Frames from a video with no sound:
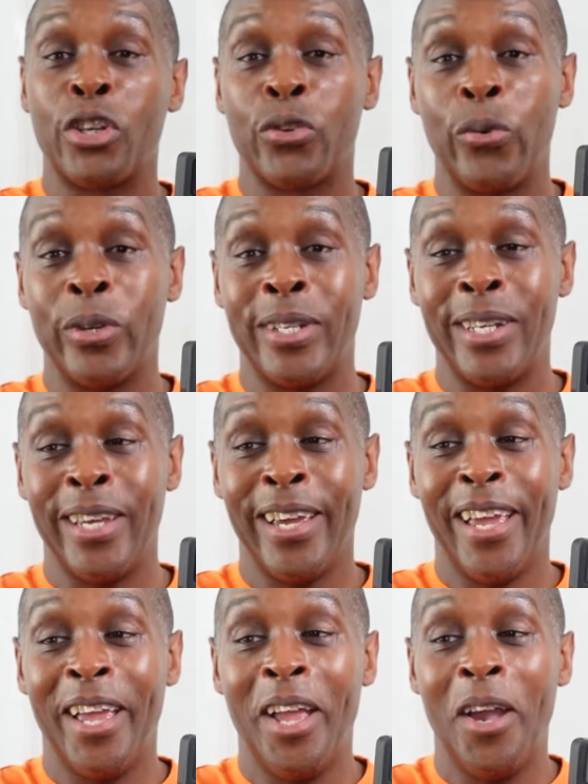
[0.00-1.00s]
Shorty
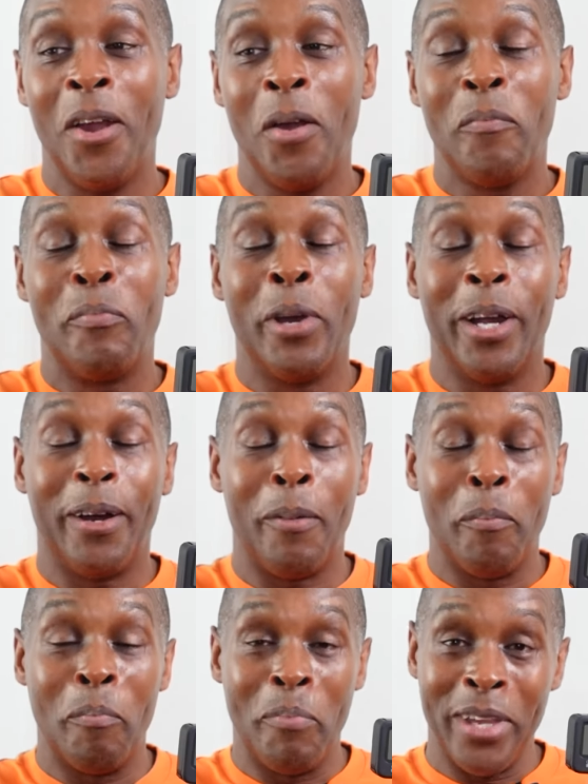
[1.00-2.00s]

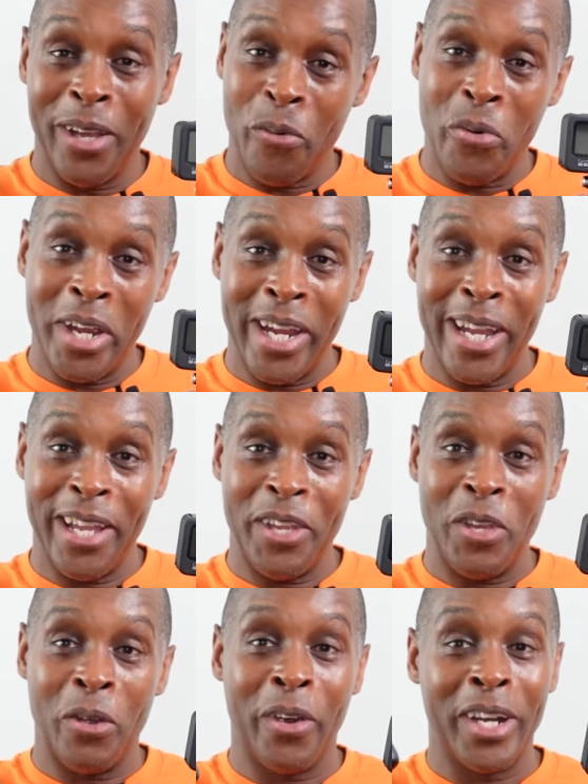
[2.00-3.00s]
but be aware
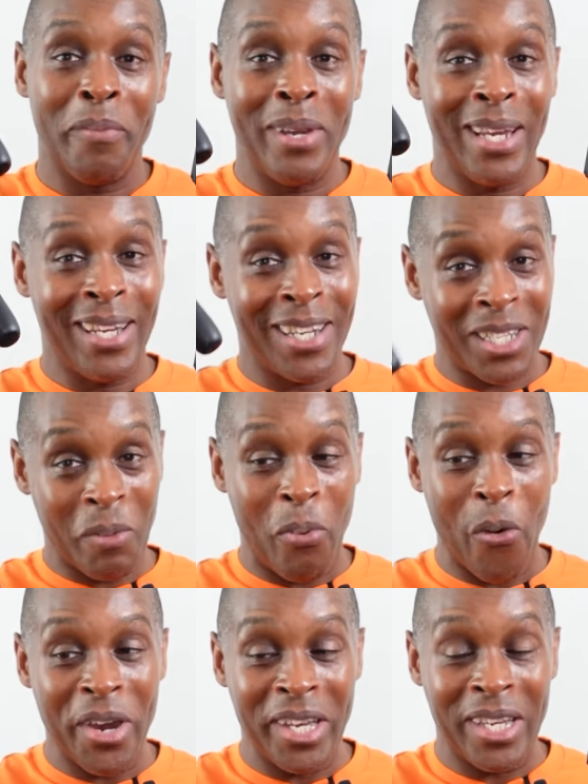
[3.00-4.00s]
you're going to be
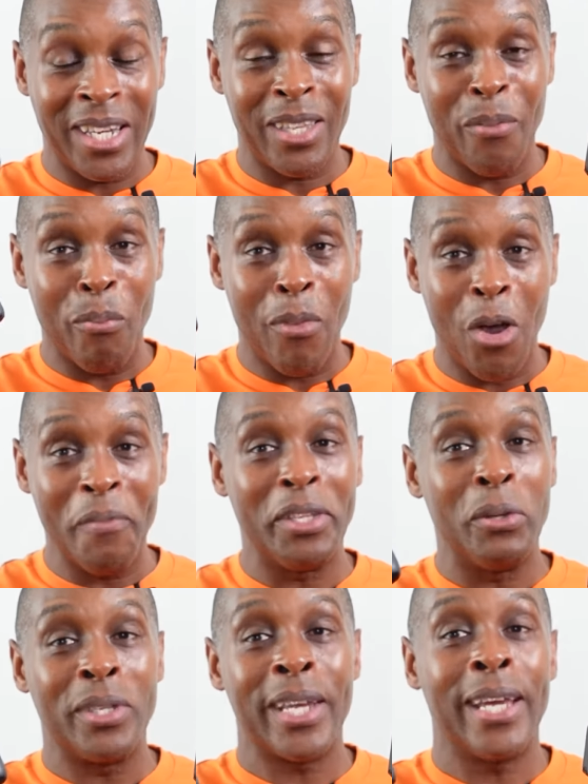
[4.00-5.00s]
disappointed the moment
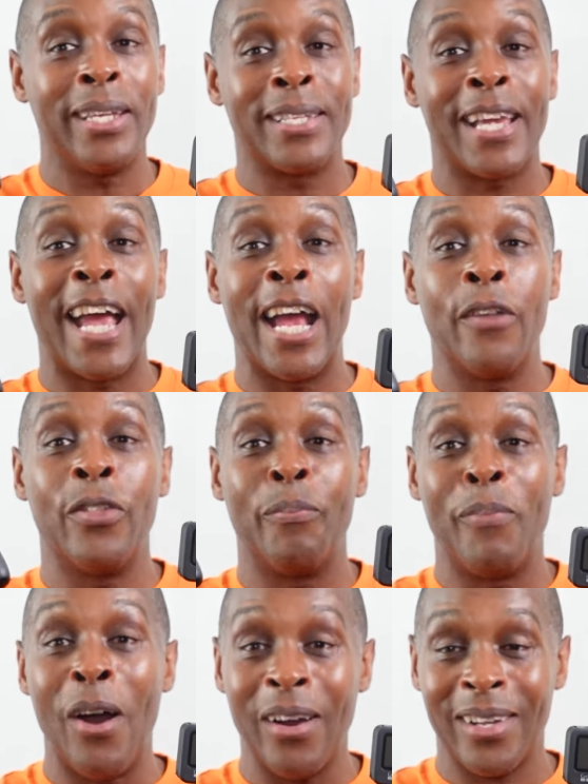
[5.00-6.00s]
you take this out the
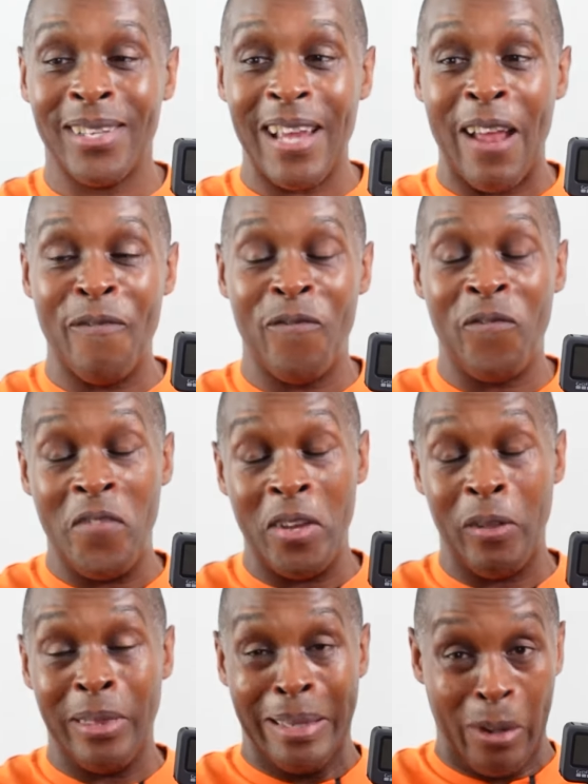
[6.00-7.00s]
box and
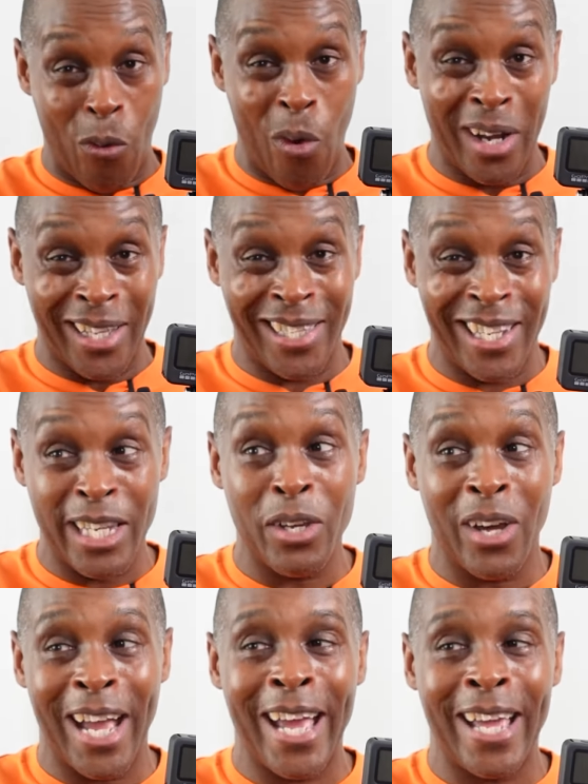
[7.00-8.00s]
feel the quality in
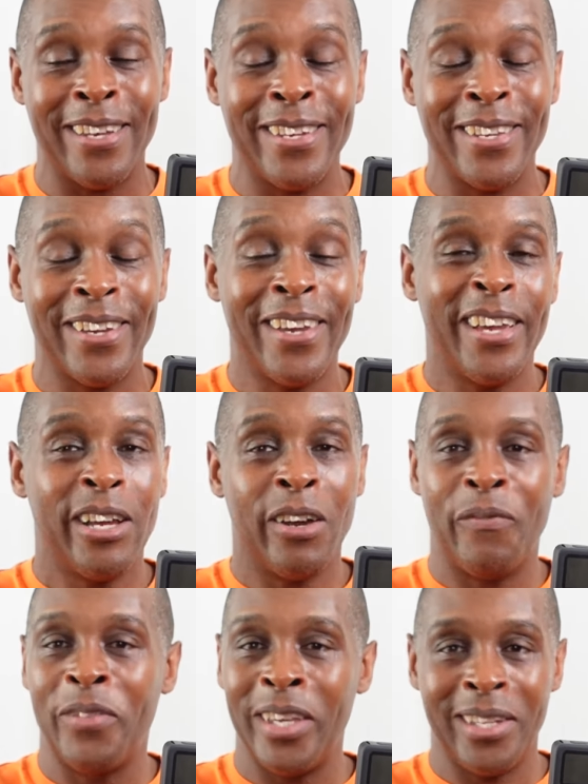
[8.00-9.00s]
your hand
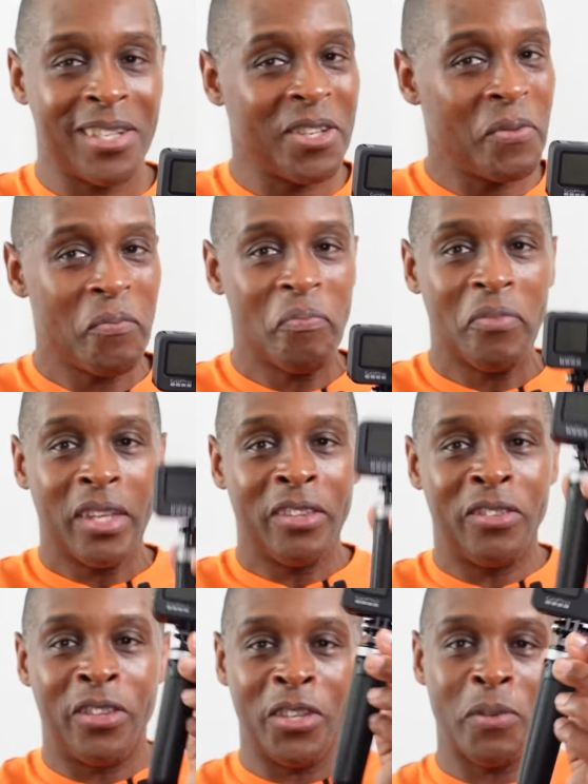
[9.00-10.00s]
of this
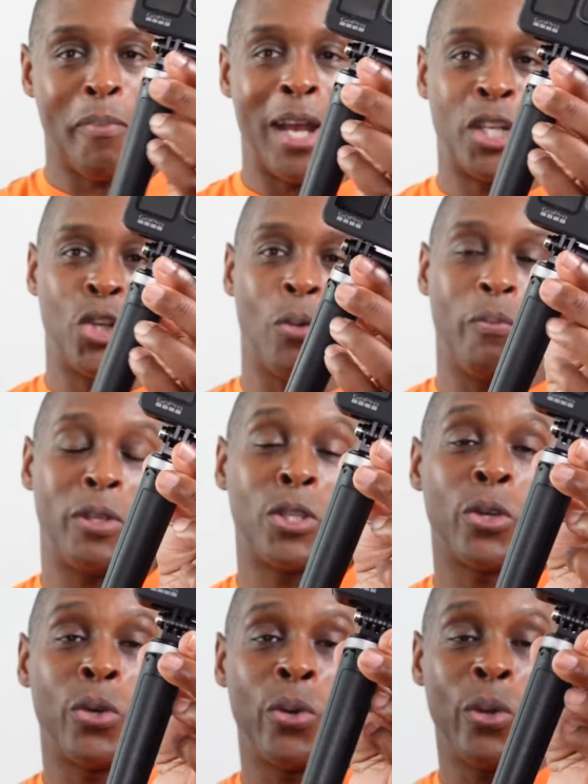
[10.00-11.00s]
doesn't match up
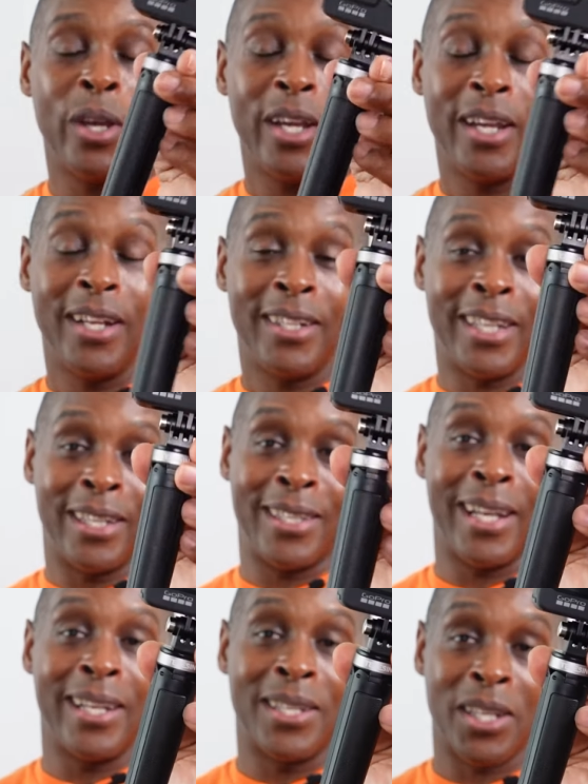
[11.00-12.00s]
to the
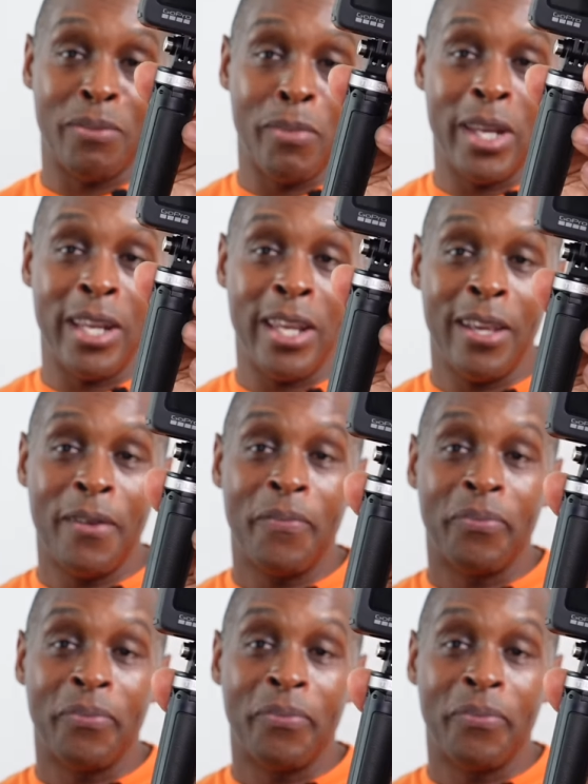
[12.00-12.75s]
Telesin Mini